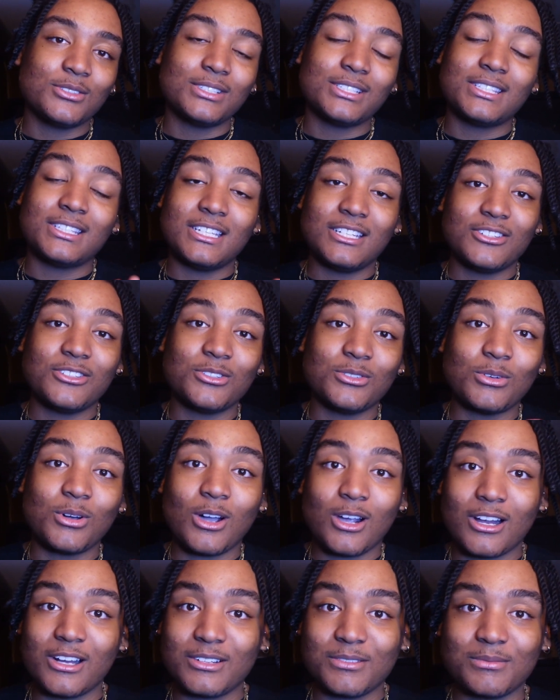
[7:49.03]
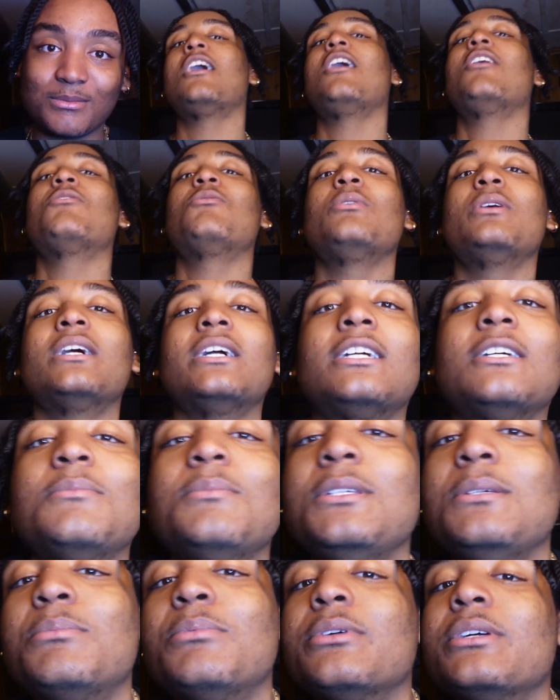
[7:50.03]
It's digital art. Software can
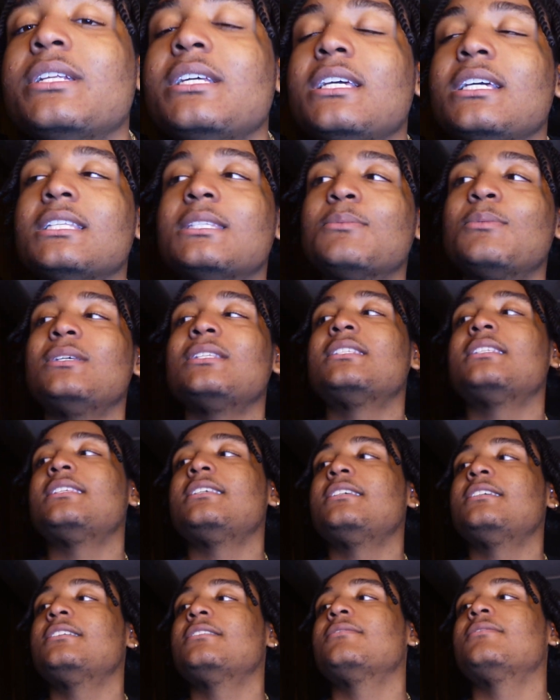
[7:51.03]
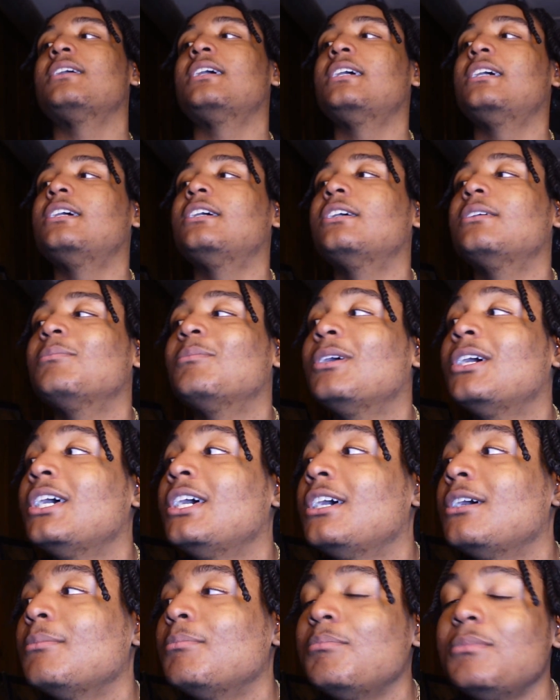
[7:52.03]
be pretty expensive.
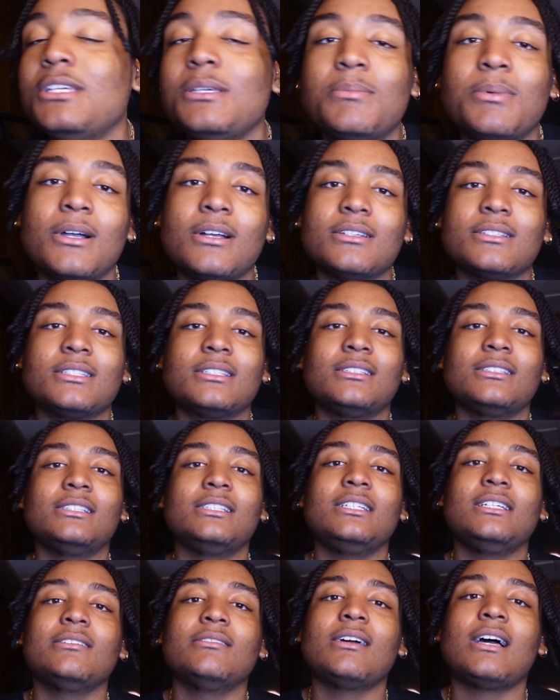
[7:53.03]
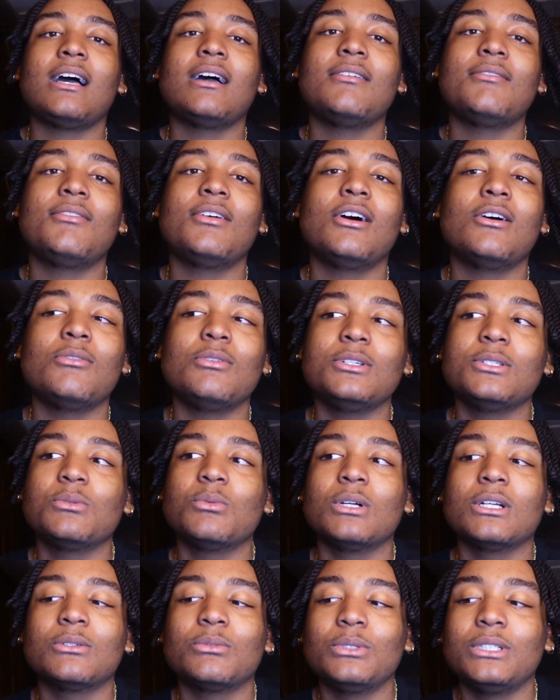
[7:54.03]
Me personally, I've always
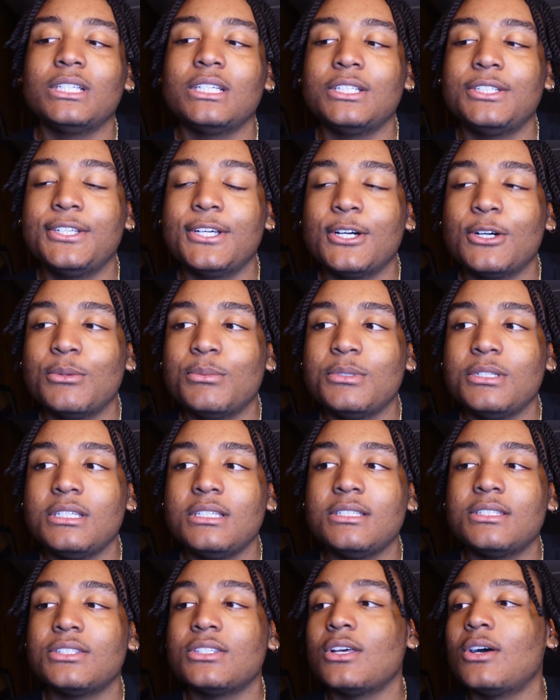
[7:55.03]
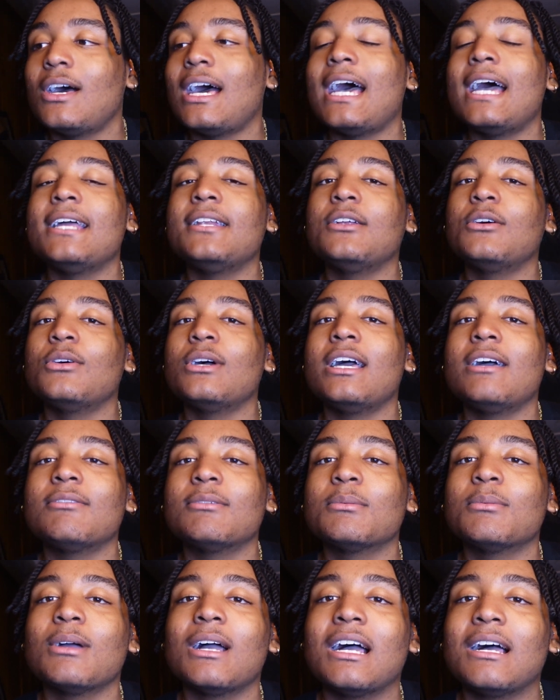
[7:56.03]
worked with Adobe, so I don't have a
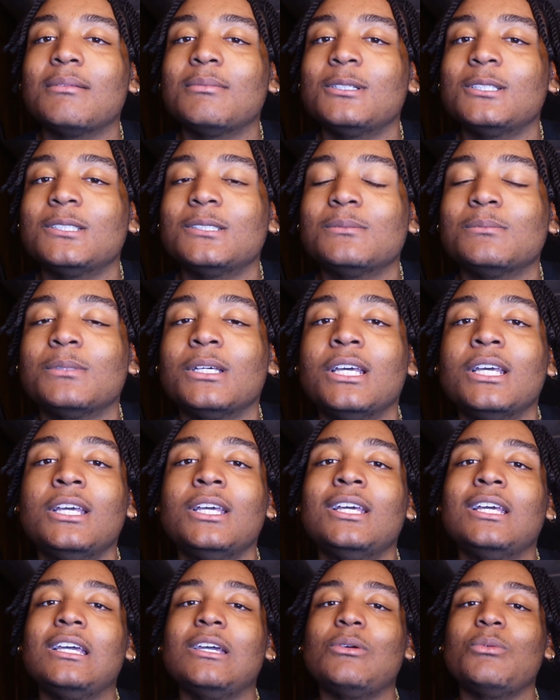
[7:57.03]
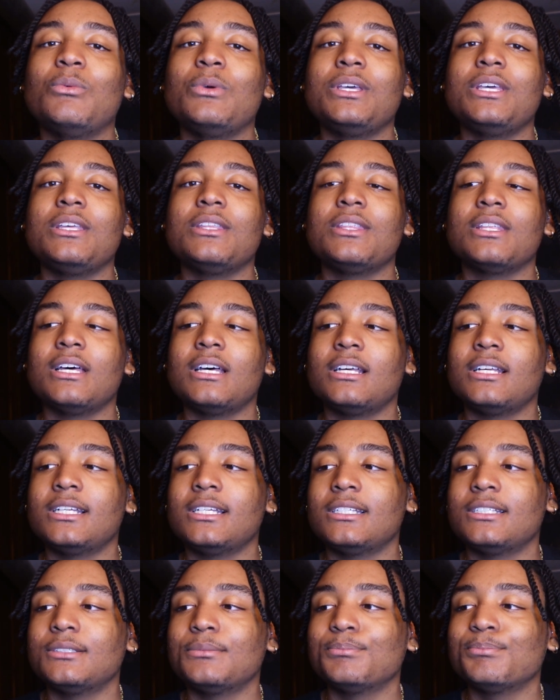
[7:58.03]
problem with
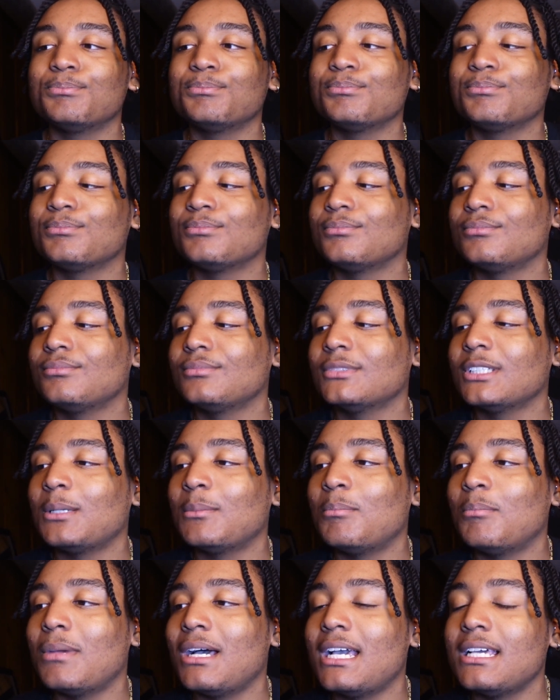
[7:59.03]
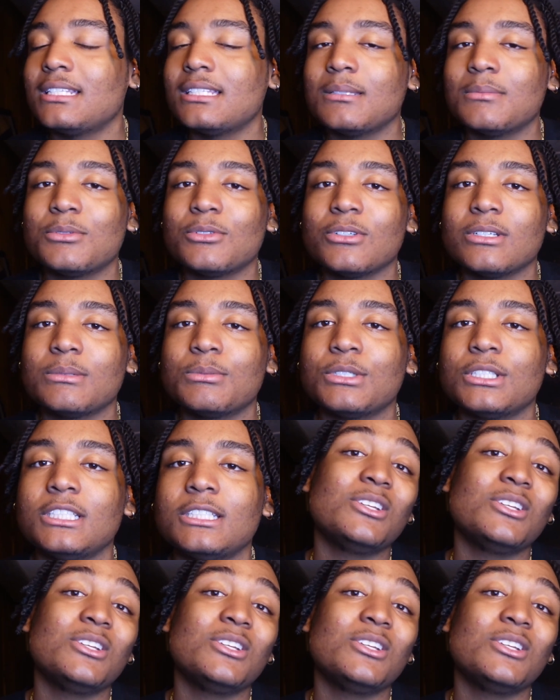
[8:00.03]
my subscription.